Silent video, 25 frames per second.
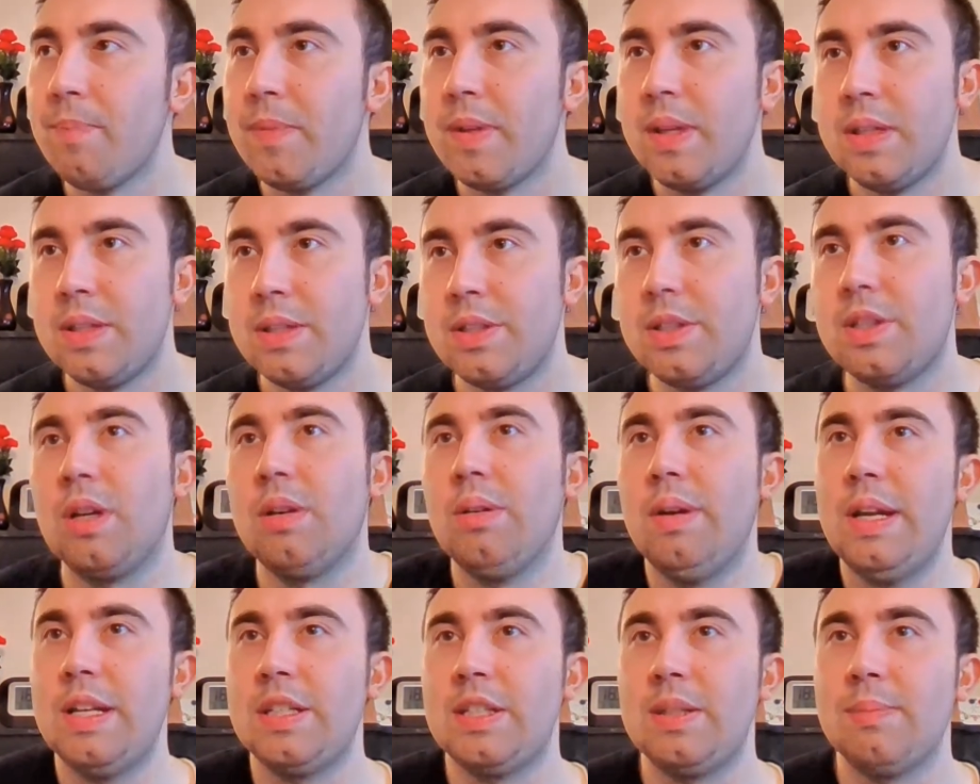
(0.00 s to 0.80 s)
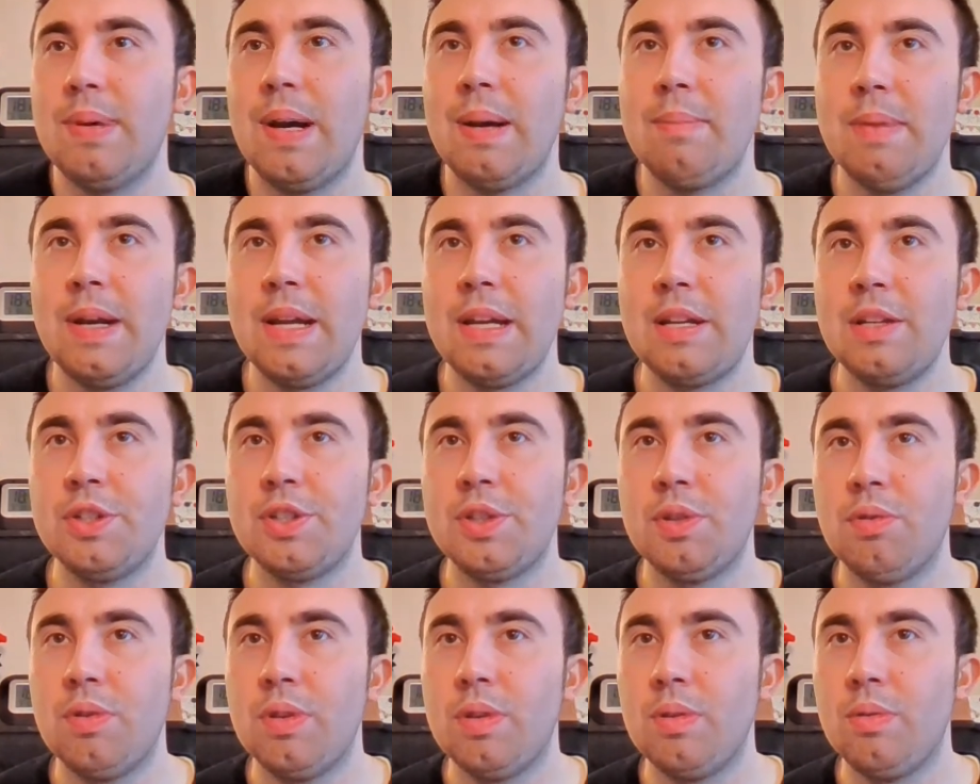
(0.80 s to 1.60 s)
So it's about making
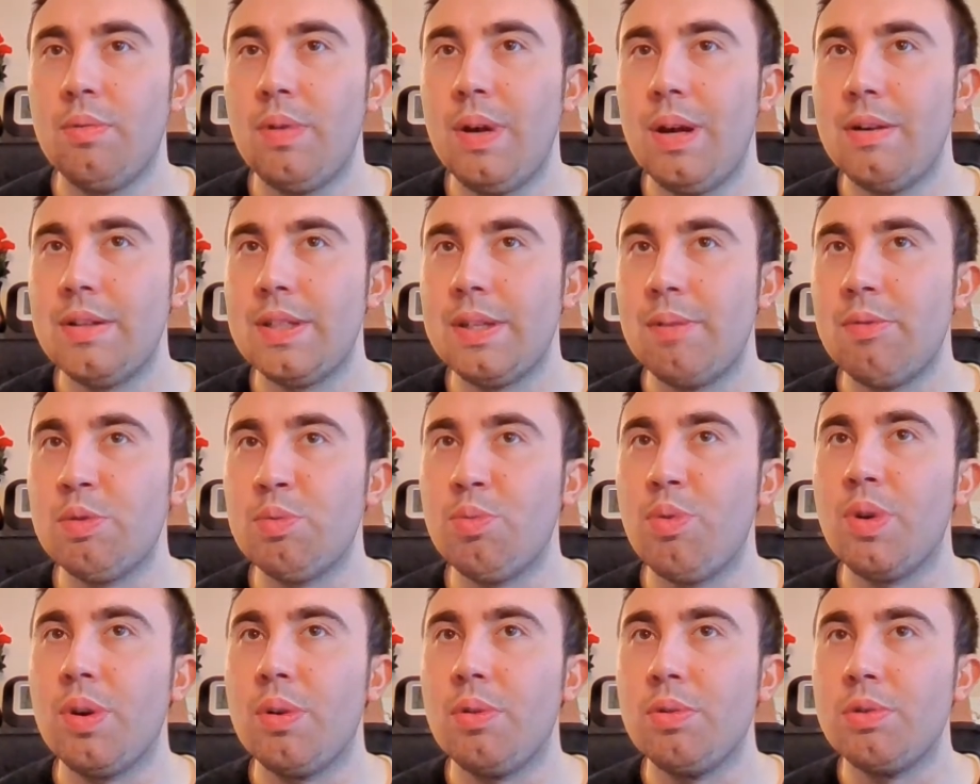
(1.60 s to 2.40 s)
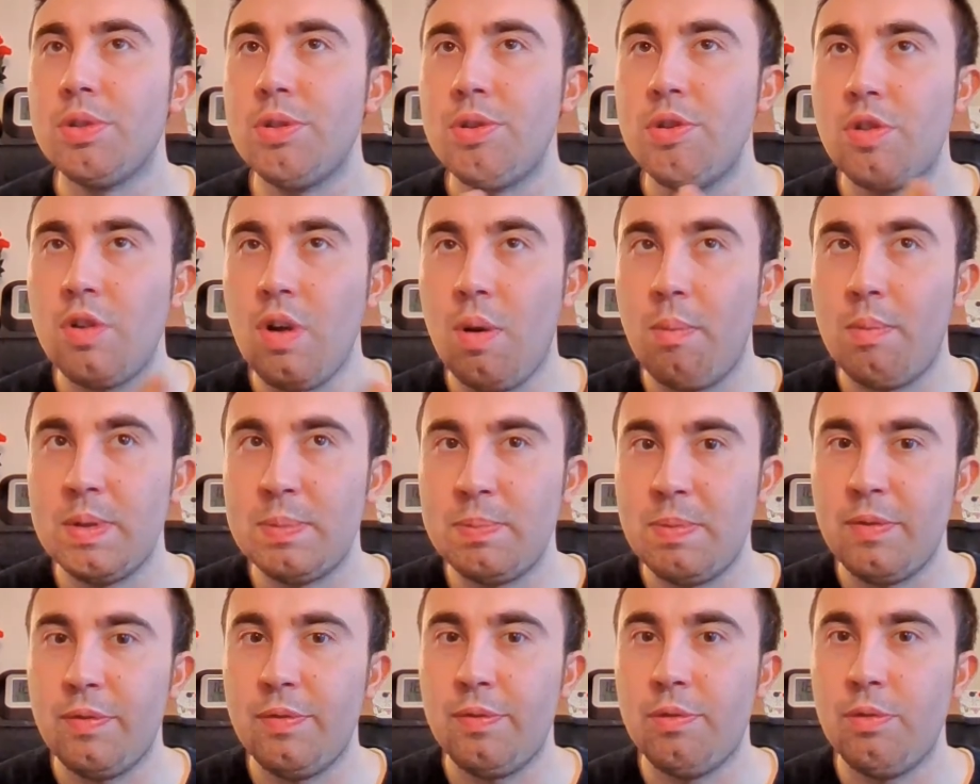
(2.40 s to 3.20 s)
sure that whereas there was one or two copies
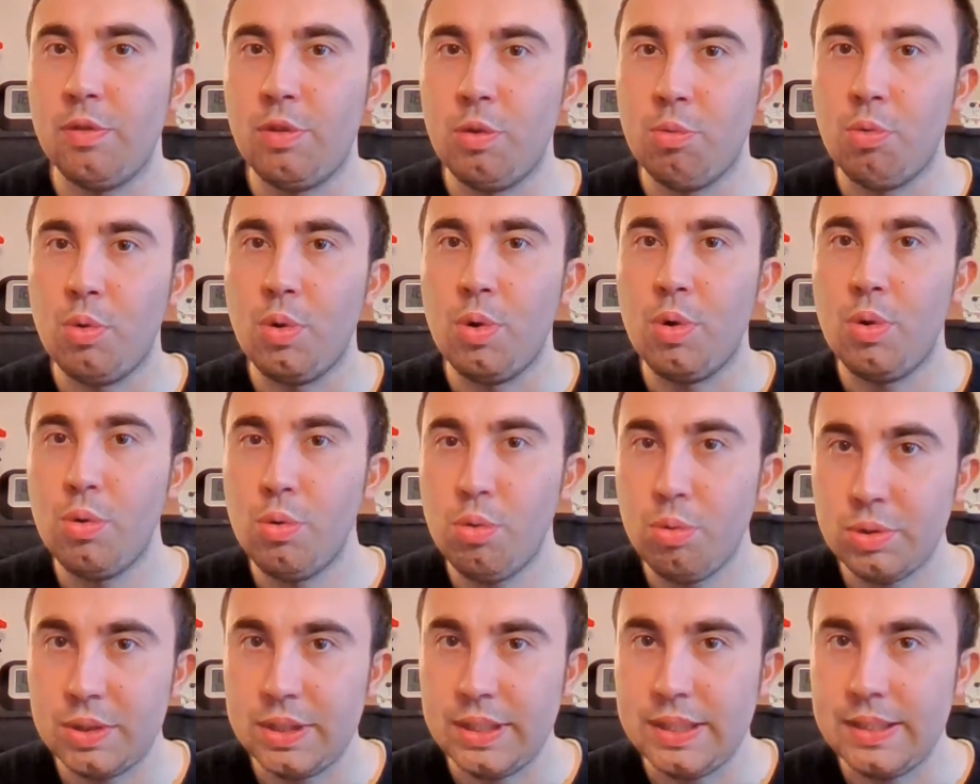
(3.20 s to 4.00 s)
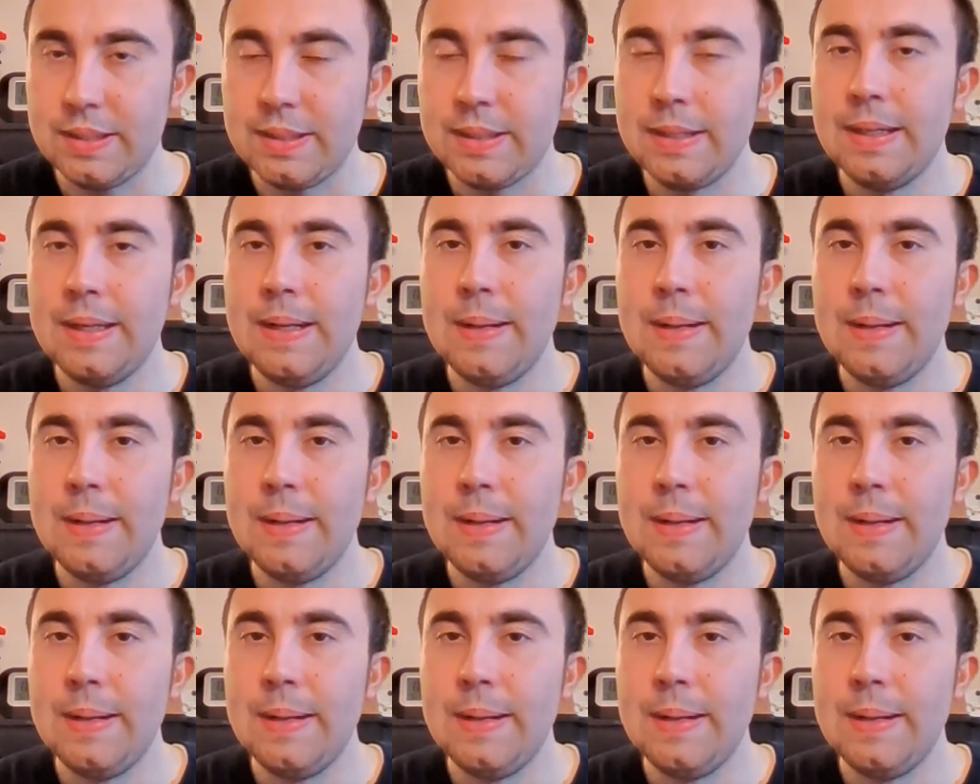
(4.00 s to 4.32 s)
before that were hoarded,